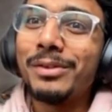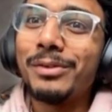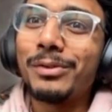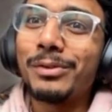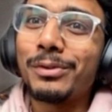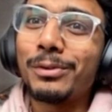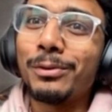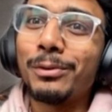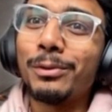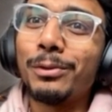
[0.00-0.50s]

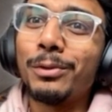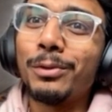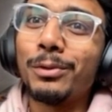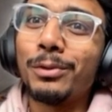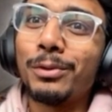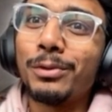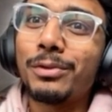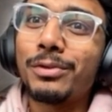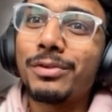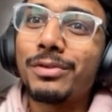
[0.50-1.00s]
So
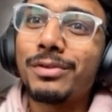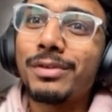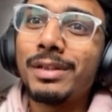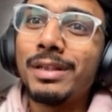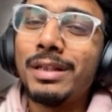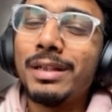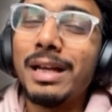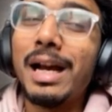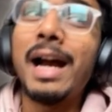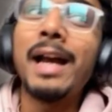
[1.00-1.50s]

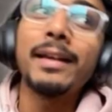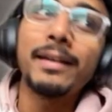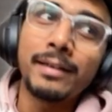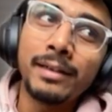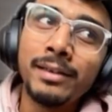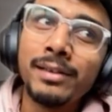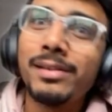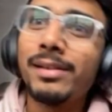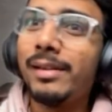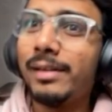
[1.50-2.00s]
she, right. I
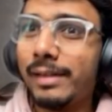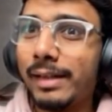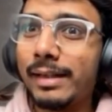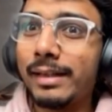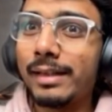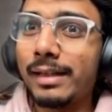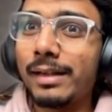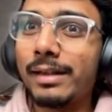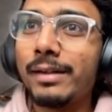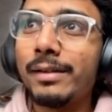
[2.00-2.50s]

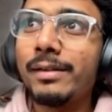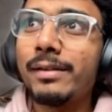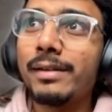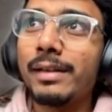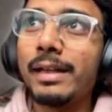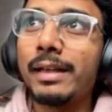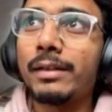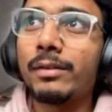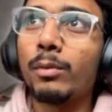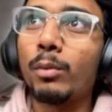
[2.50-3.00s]
consulted her,
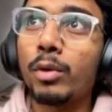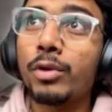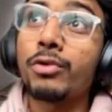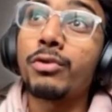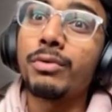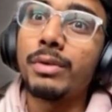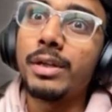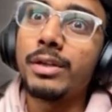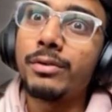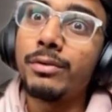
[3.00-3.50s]
like, right. what
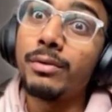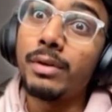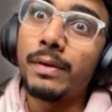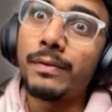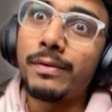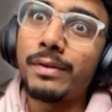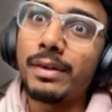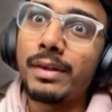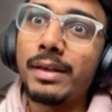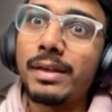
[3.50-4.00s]
should I do
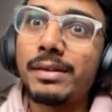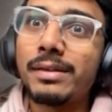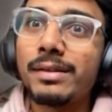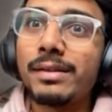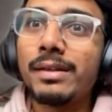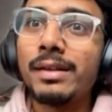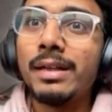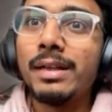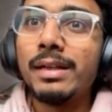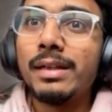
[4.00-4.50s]
after
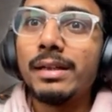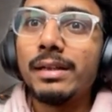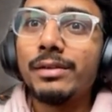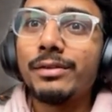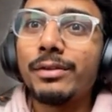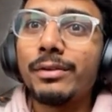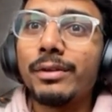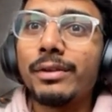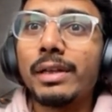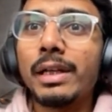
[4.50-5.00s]
this?
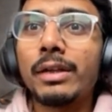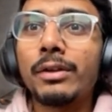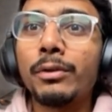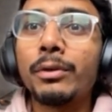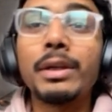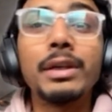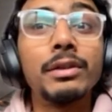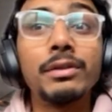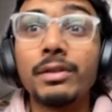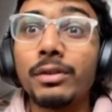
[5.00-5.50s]
She was like,
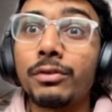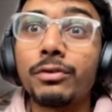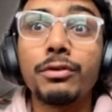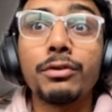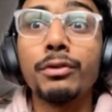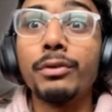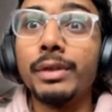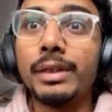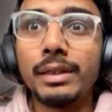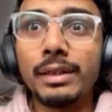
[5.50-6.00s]
okay, just
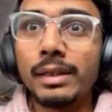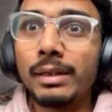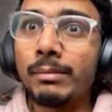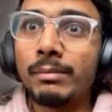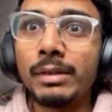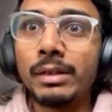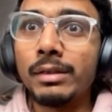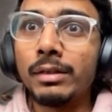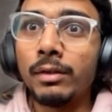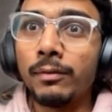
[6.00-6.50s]
do it. I
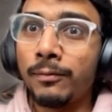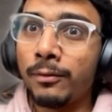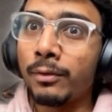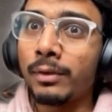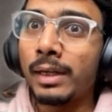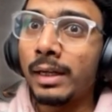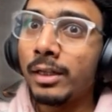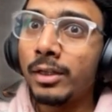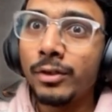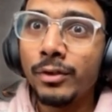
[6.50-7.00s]
mean, if you
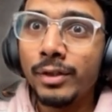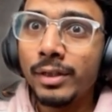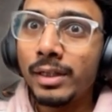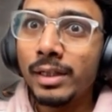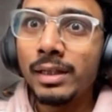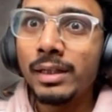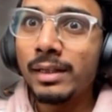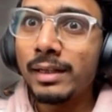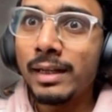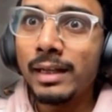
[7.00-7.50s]
can do it
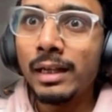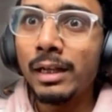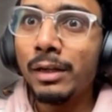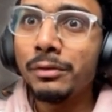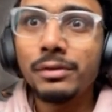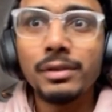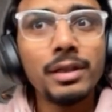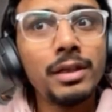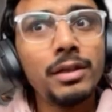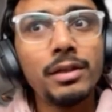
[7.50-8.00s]
in the
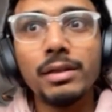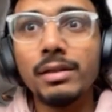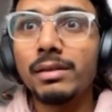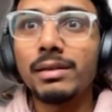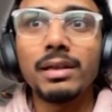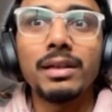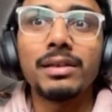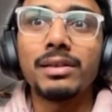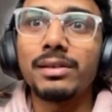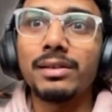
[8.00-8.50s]
Dalhousie,
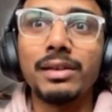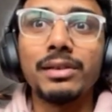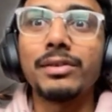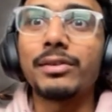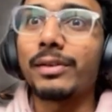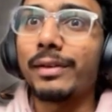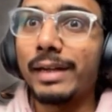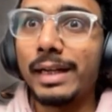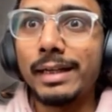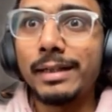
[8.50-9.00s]

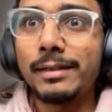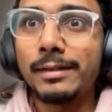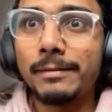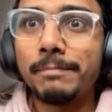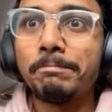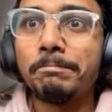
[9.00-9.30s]
that's great.